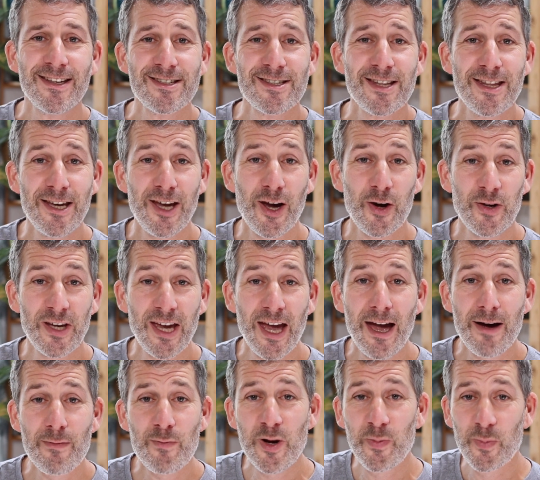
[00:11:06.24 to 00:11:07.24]
So there you go.
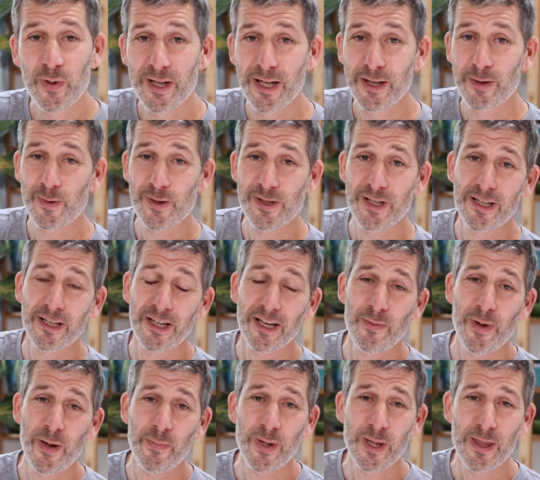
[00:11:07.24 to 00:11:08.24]
Can we predict what's going to
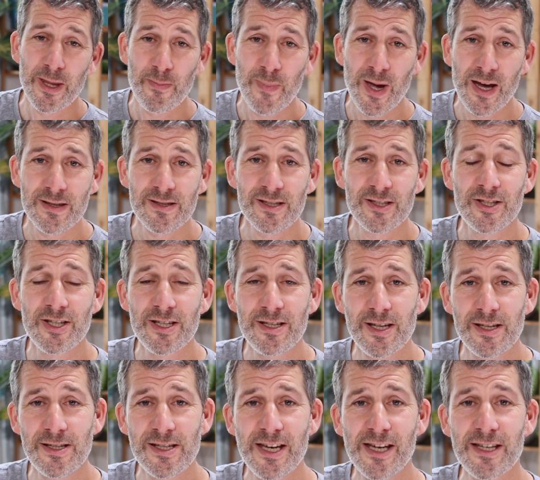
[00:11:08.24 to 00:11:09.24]
come up in the maths G
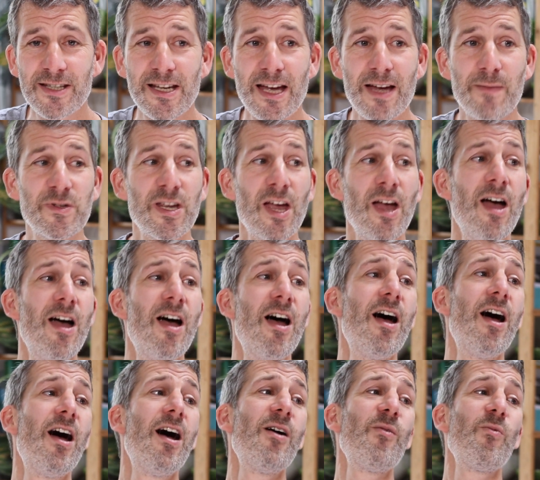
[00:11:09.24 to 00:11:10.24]
C S E exams?
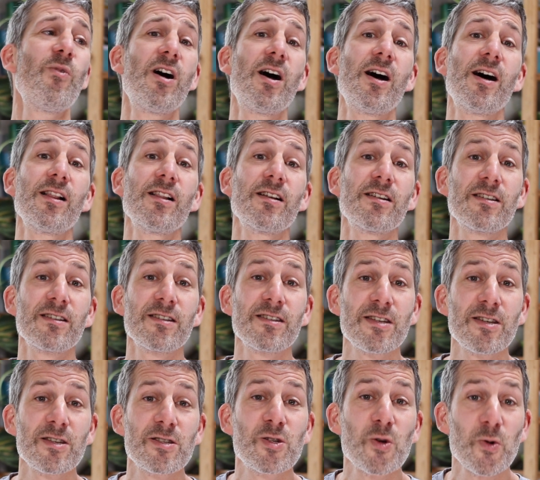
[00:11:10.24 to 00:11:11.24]
Well,
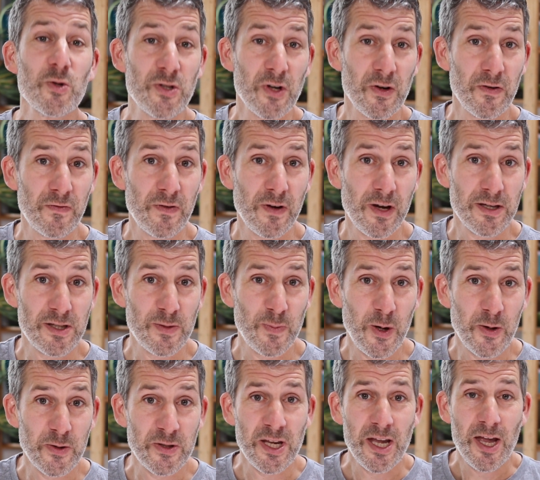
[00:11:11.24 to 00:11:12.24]
sort of, I
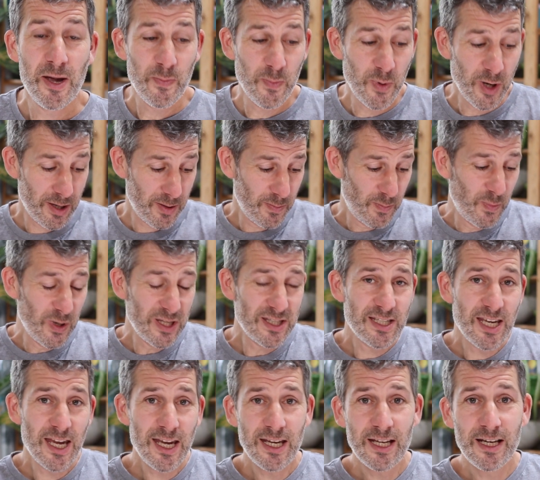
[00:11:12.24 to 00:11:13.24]
suppose. But
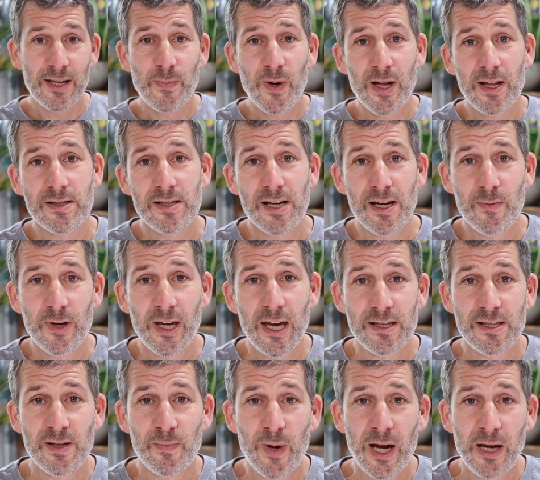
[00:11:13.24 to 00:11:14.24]
particularly by the time you
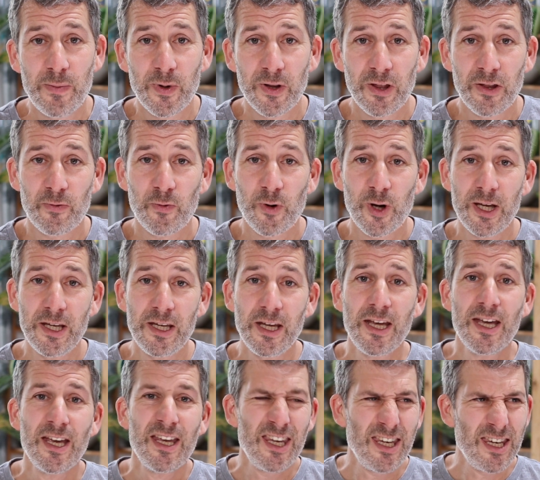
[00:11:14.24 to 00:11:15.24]
get to paper three,
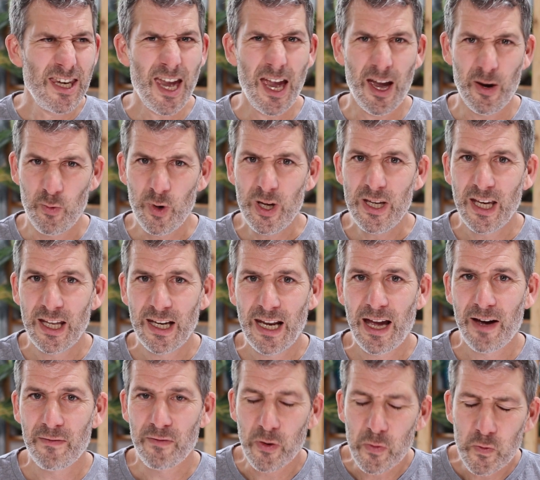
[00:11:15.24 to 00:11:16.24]
yeah, we can
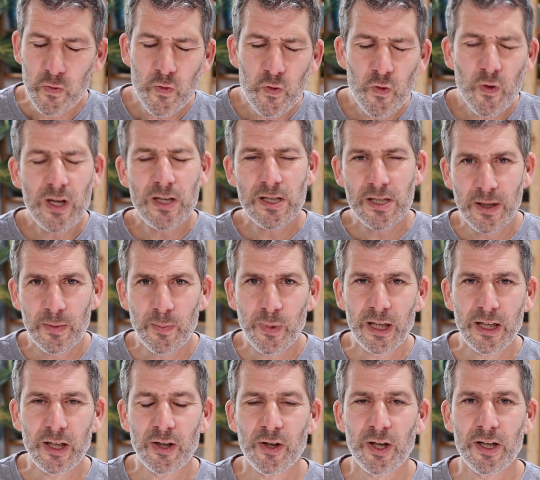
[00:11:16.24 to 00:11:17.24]
have a
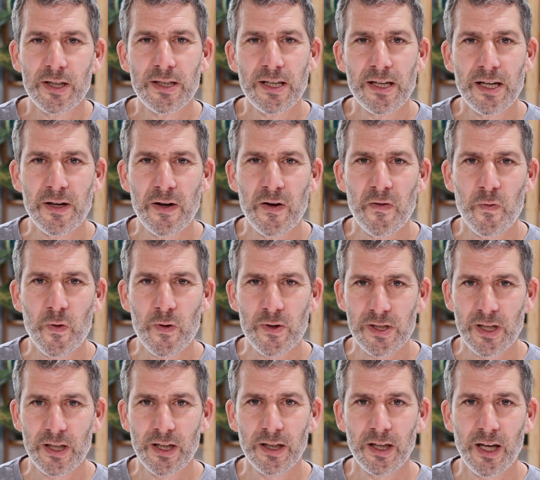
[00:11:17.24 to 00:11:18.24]
reasonably good idea of
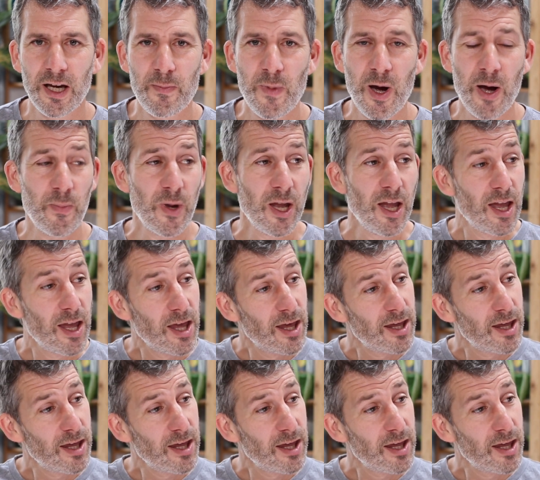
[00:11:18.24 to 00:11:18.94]
what's going to come up.